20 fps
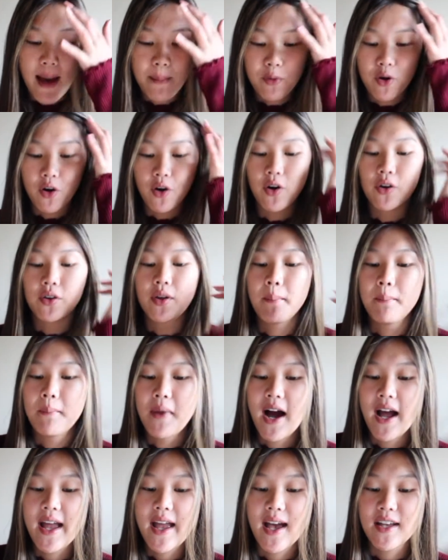called
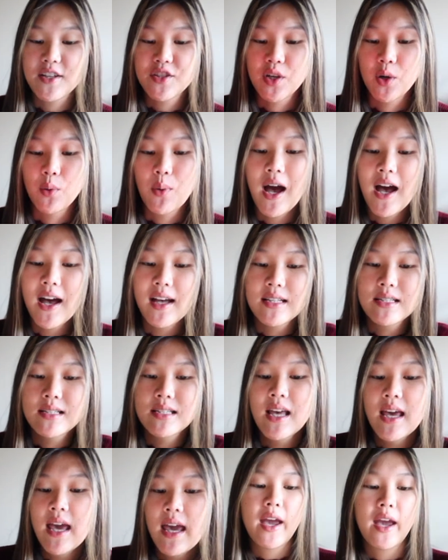My SOS
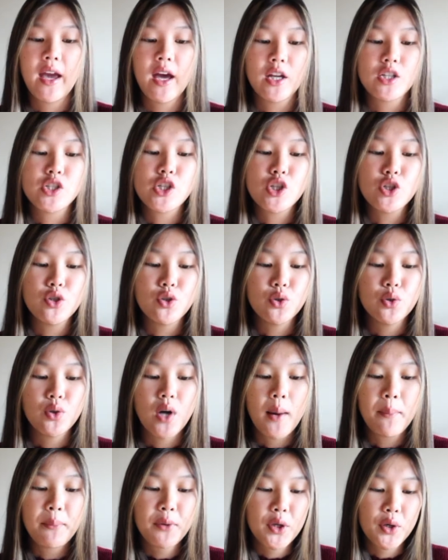and you
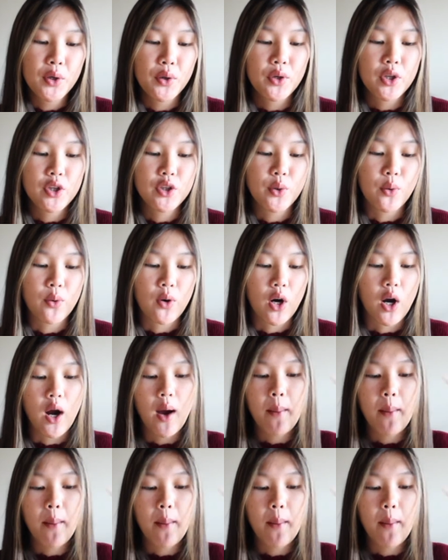upload your